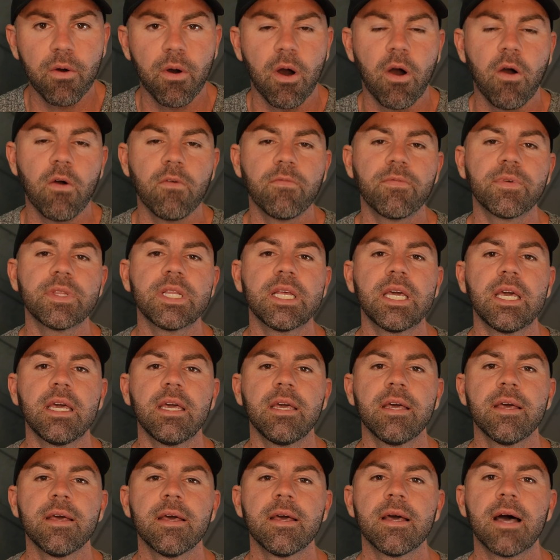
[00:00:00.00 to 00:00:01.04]

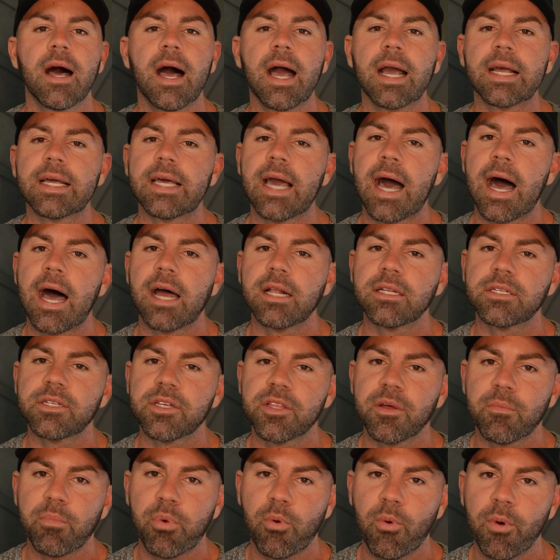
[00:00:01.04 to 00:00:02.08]
Hopefully, I got to
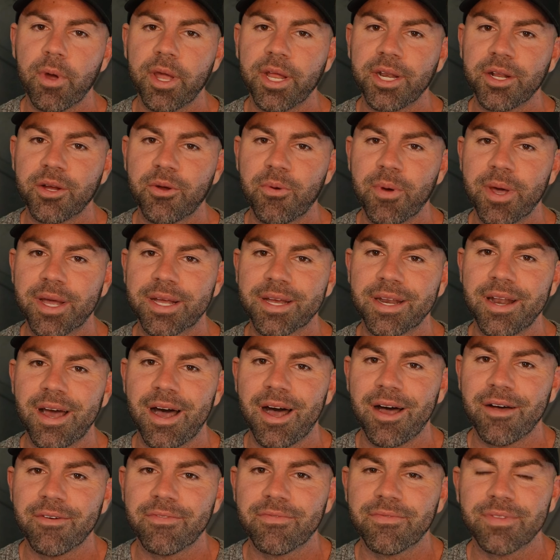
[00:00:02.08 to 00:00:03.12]
the point quick
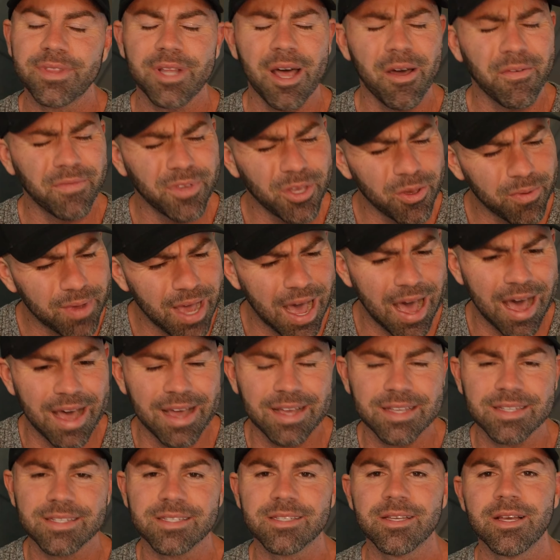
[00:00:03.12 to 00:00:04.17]
enough. Love you
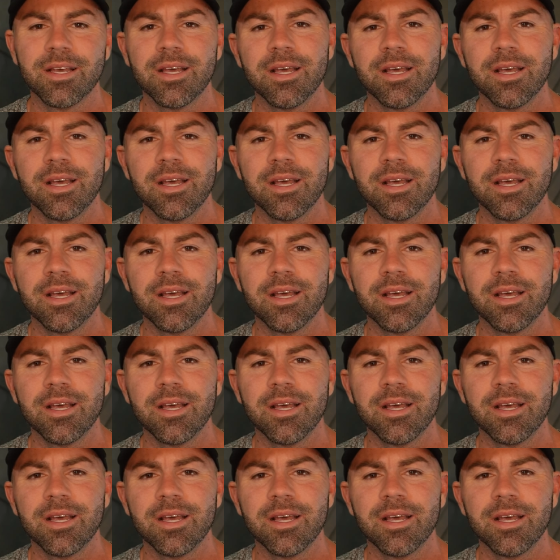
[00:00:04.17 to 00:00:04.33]
guys.